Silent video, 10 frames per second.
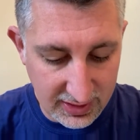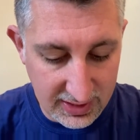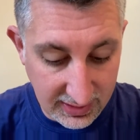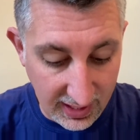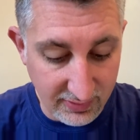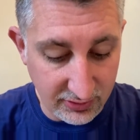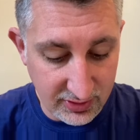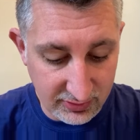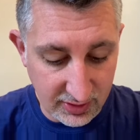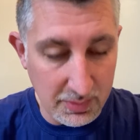He gave us
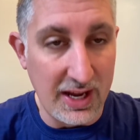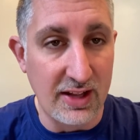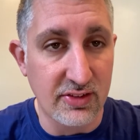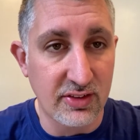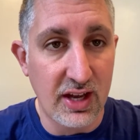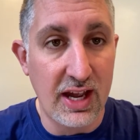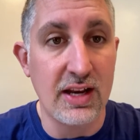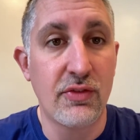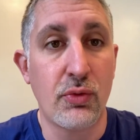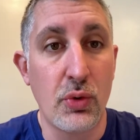these commands,
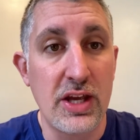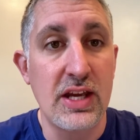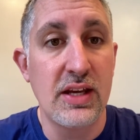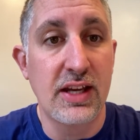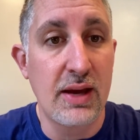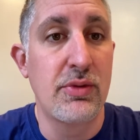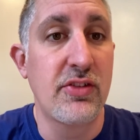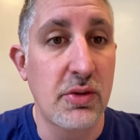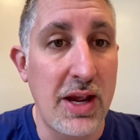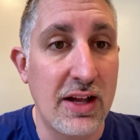and if we kept
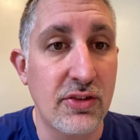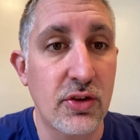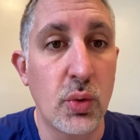these commands,